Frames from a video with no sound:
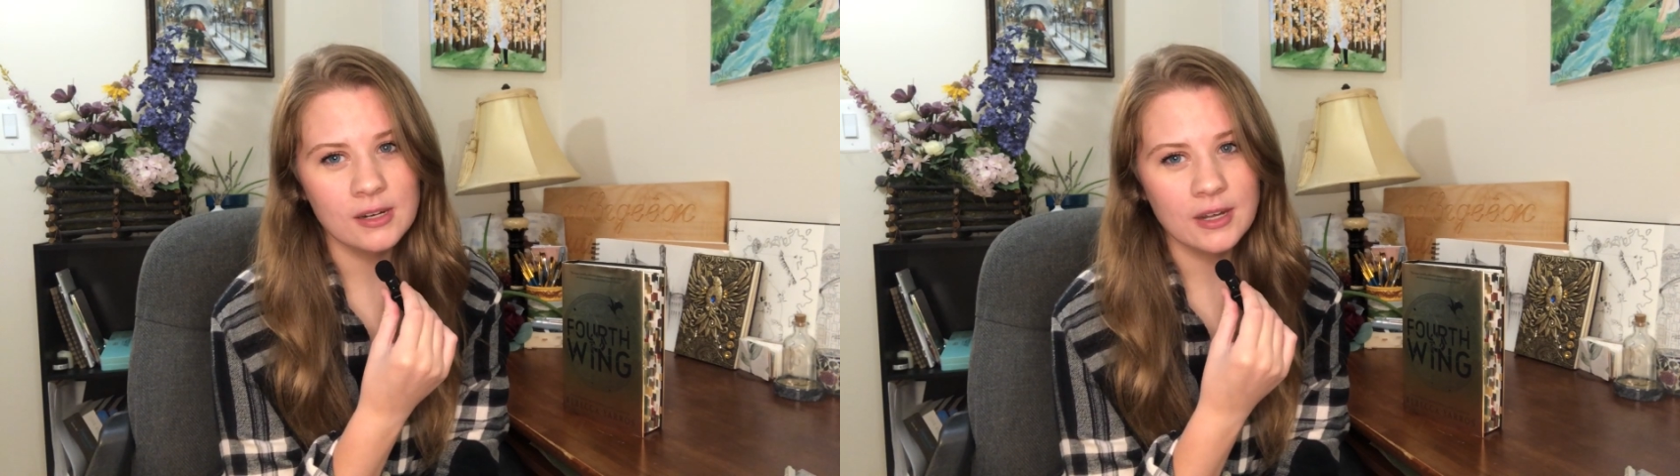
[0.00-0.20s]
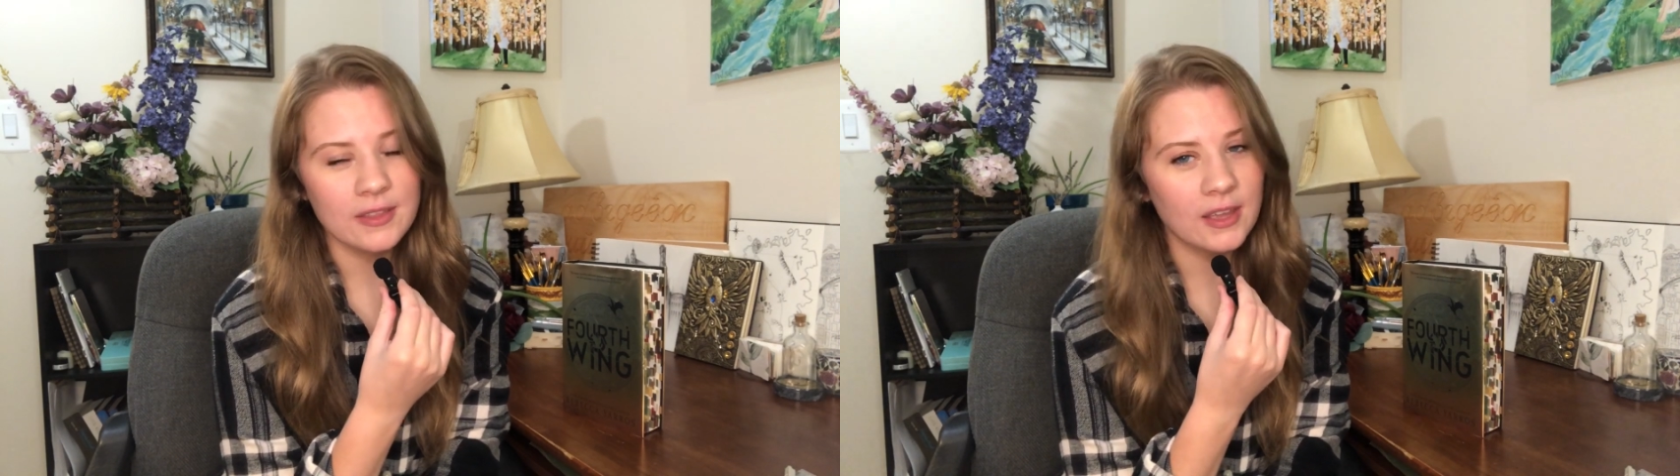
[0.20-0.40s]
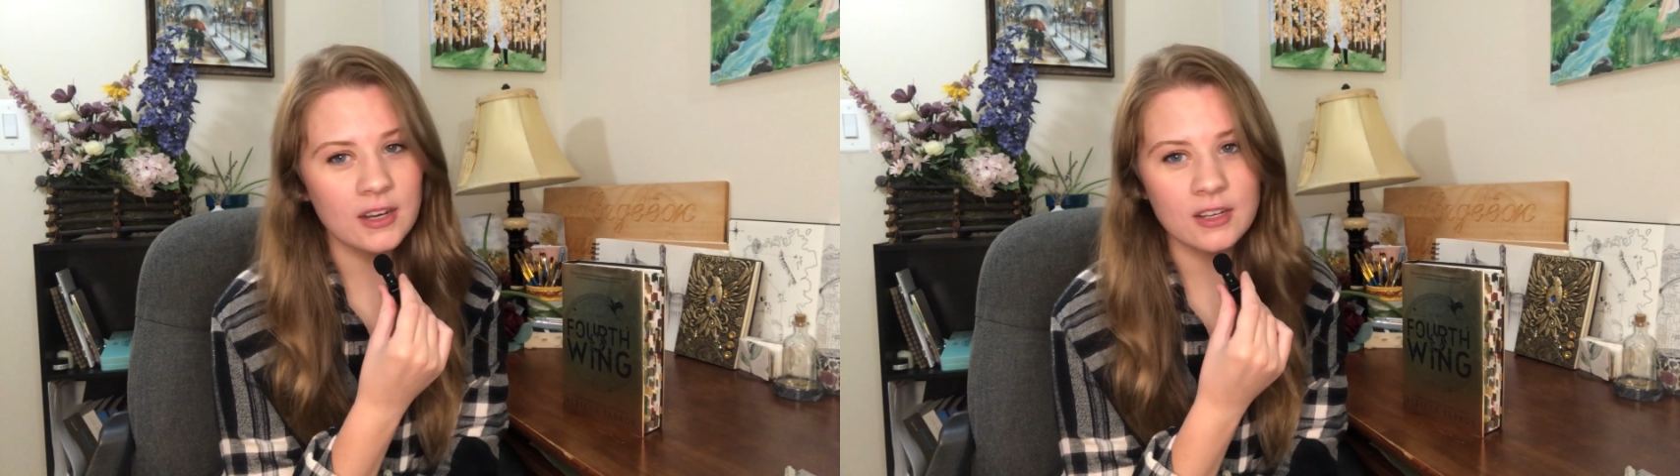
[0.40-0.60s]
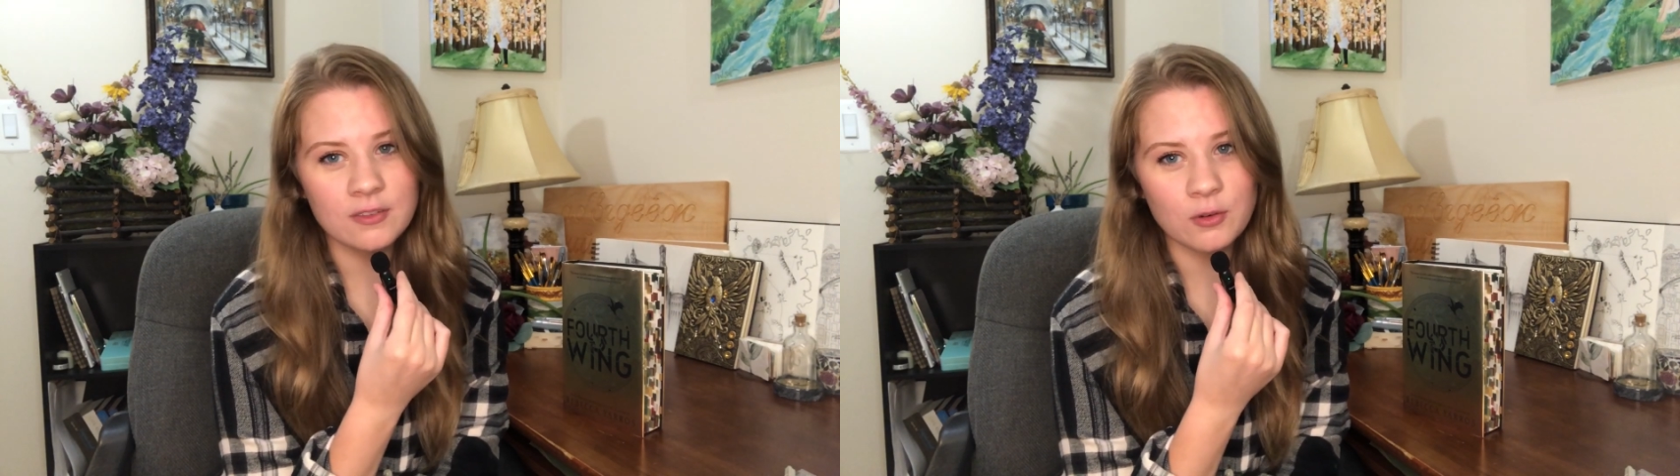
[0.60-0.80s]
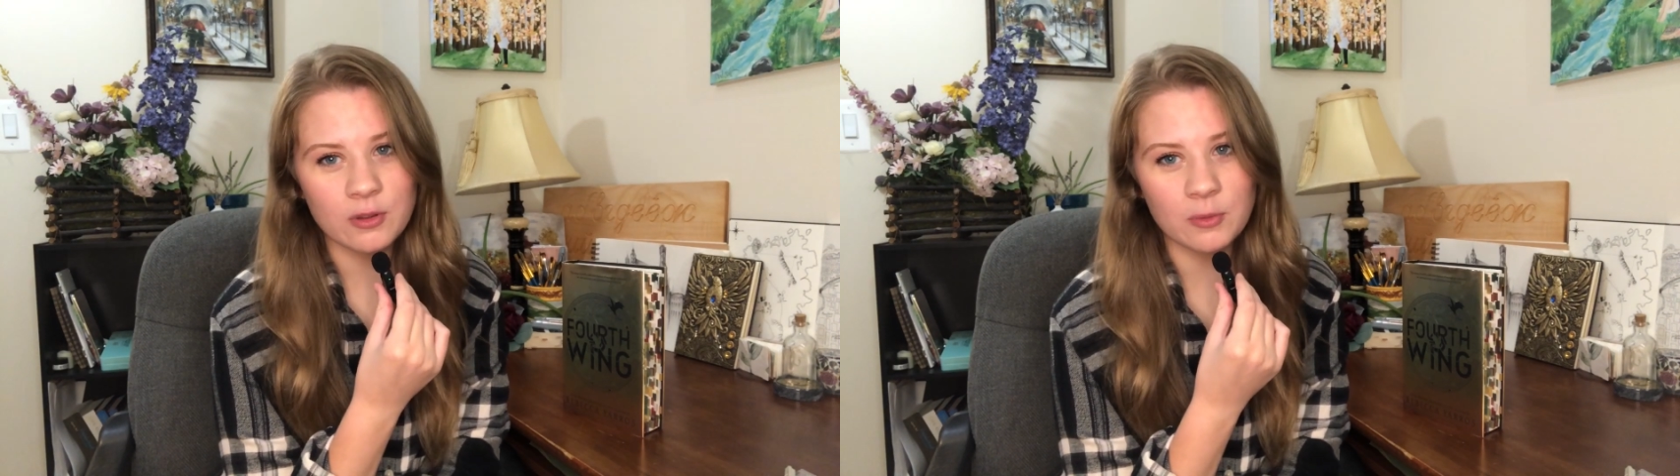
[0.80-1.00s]
The ending of
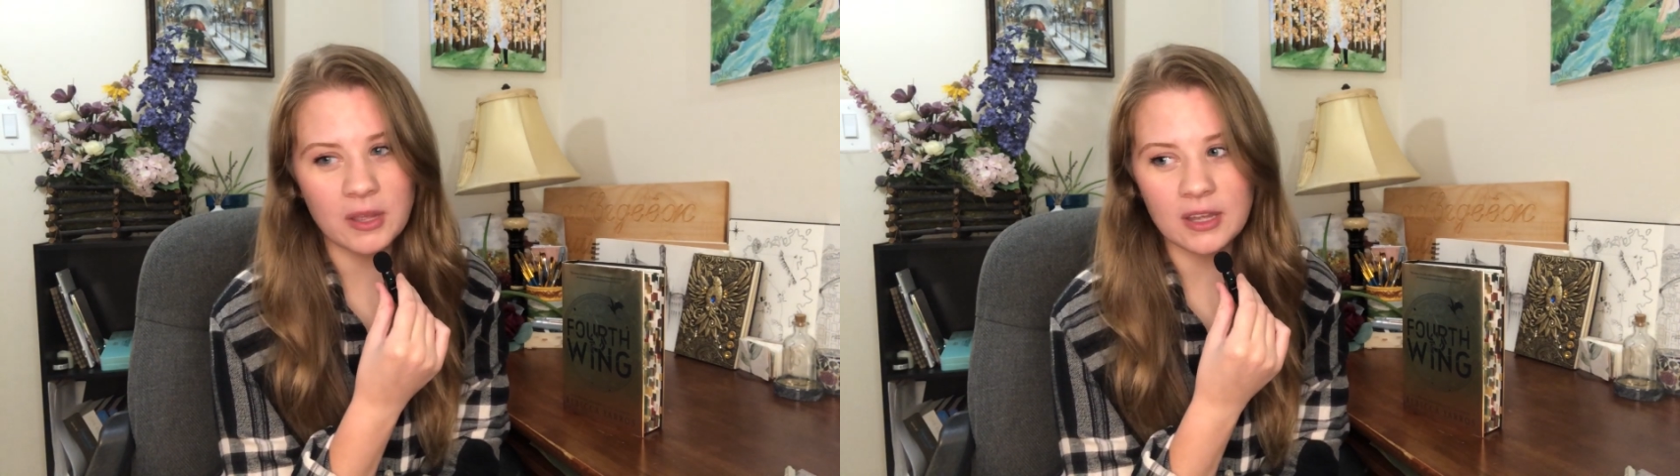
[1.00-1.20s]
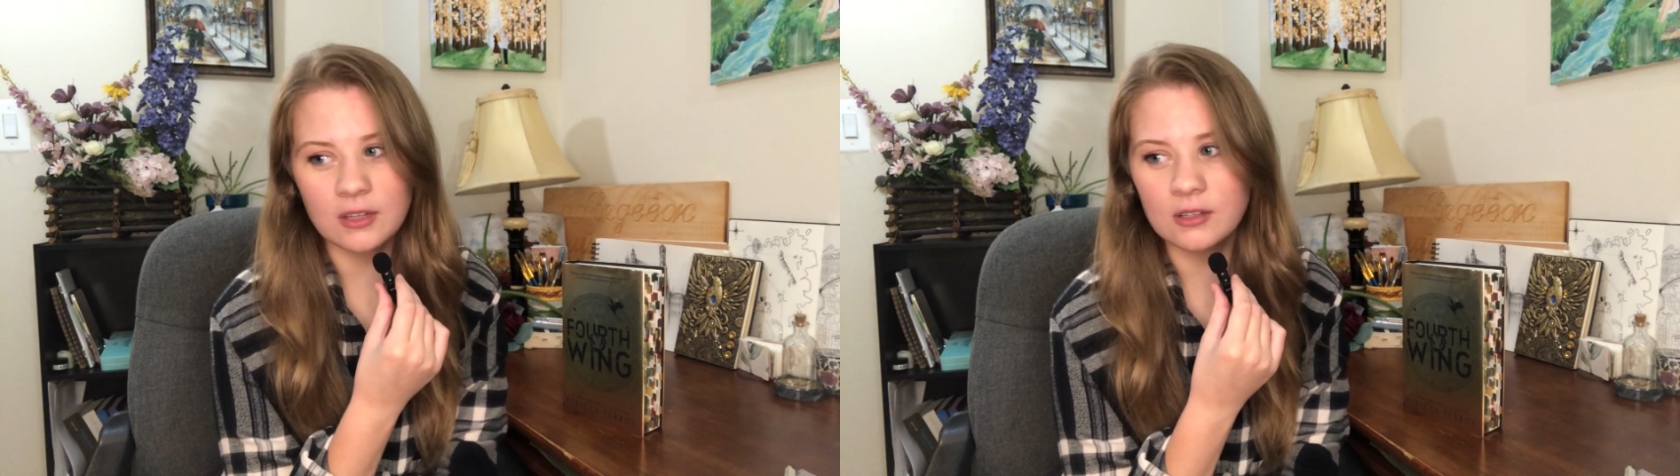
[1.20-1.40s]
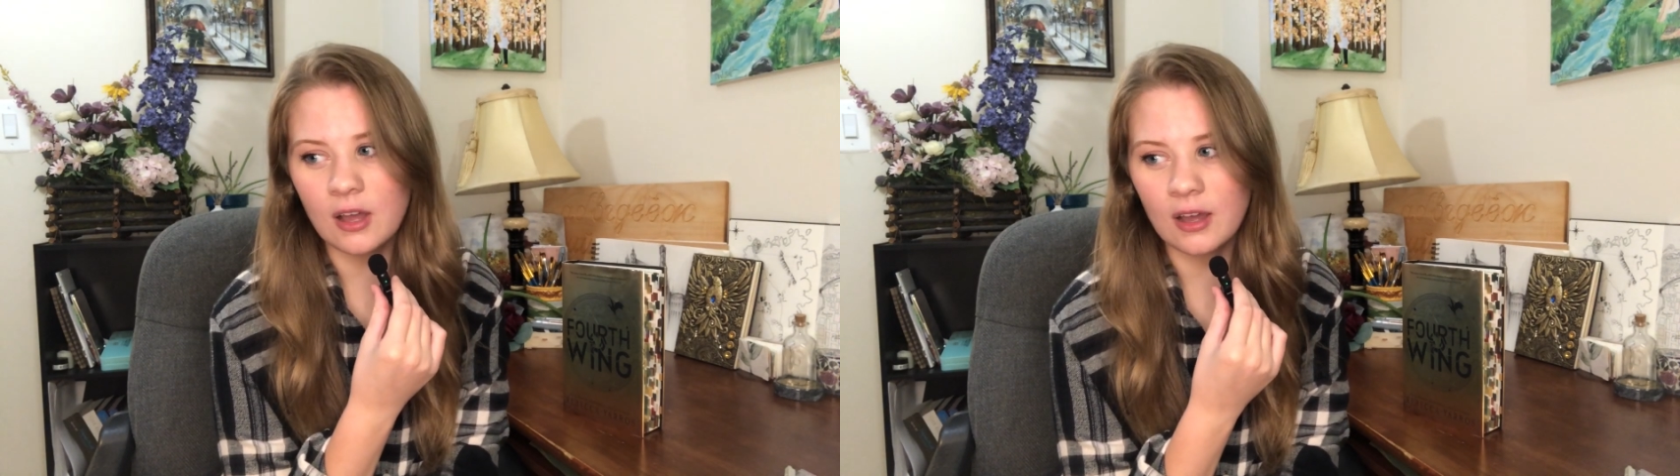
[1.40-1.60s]
Fourth Wing,